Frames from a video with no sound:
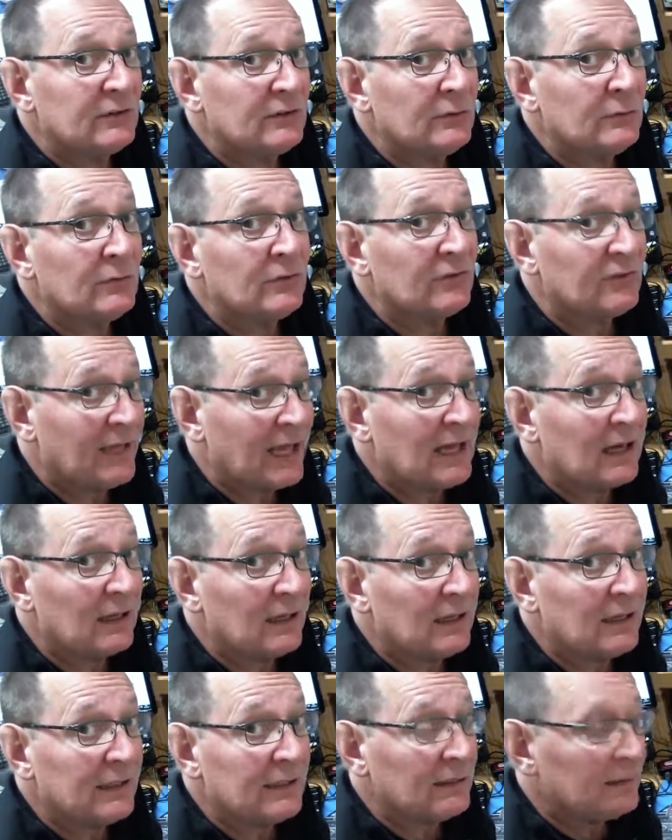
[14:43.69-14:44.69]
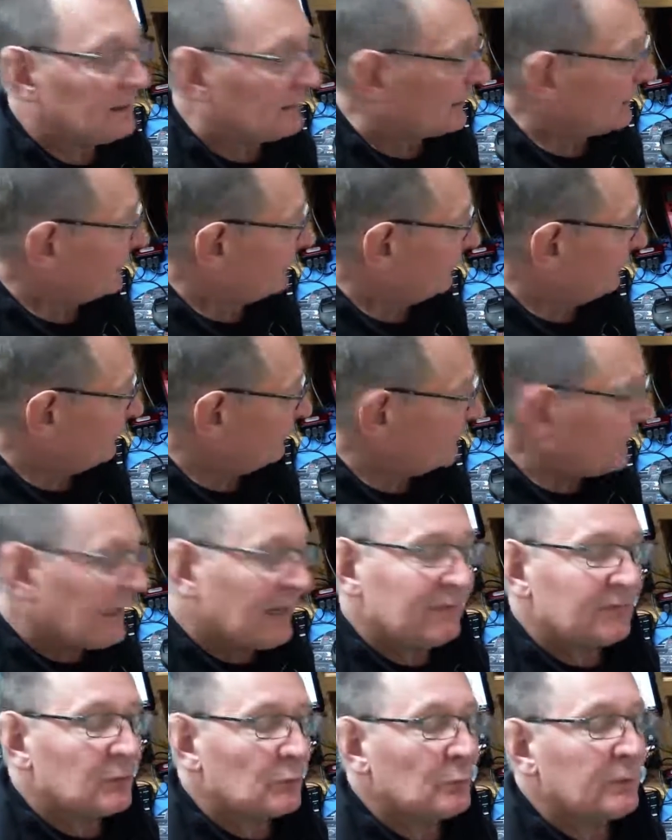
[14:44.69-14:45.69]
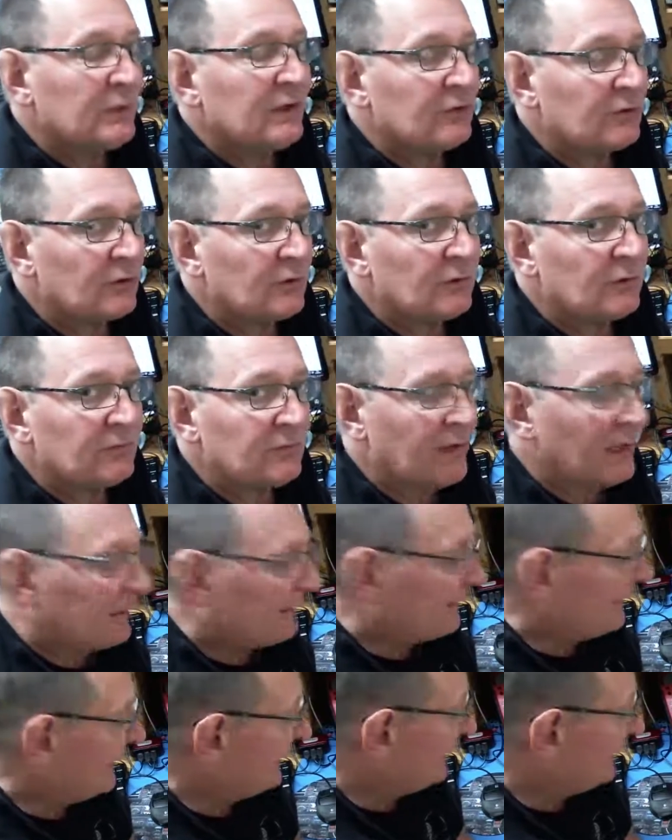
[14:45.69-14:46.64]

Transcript: to the satellite. So we have to recertify that.